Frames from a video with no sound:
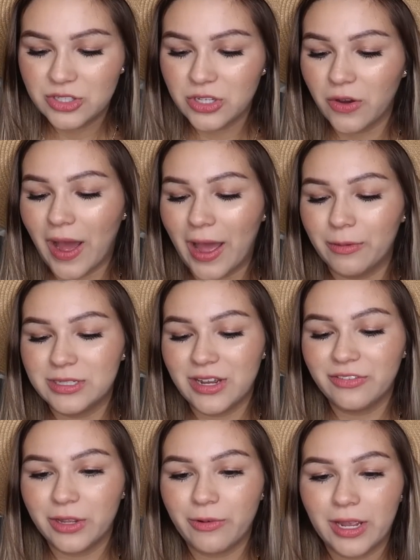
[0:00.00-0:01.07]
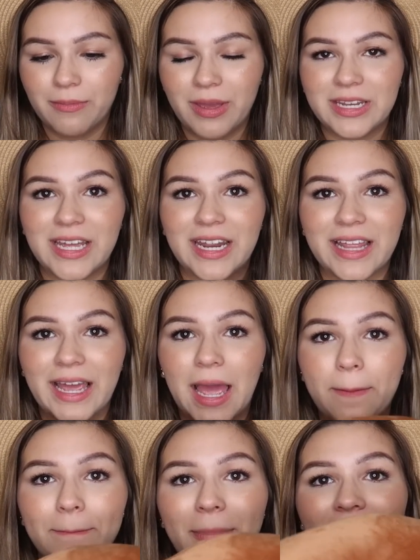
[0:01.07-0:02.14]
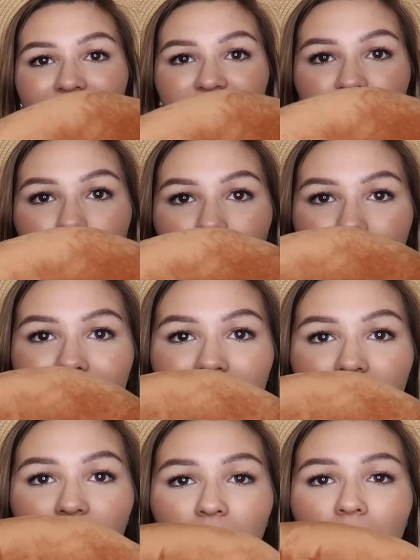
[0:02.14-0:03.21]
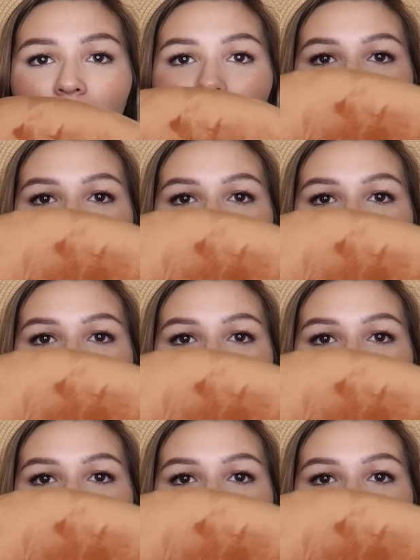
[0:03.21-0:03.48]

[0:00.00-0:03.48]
And so I would definitely recommend getting like a back support pillow